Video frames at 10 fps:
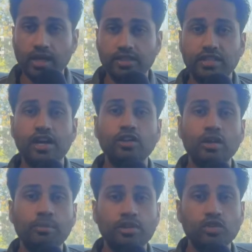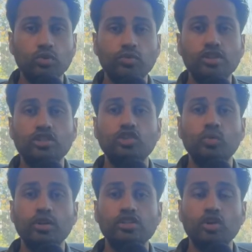Title companies will research
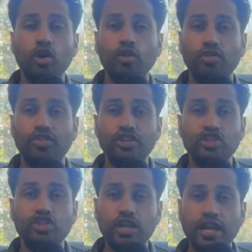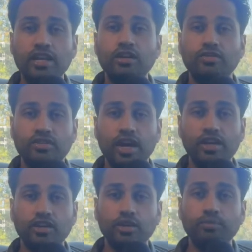what is called the chain of
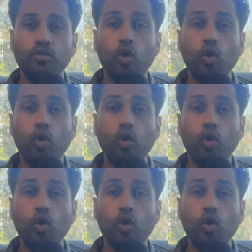title,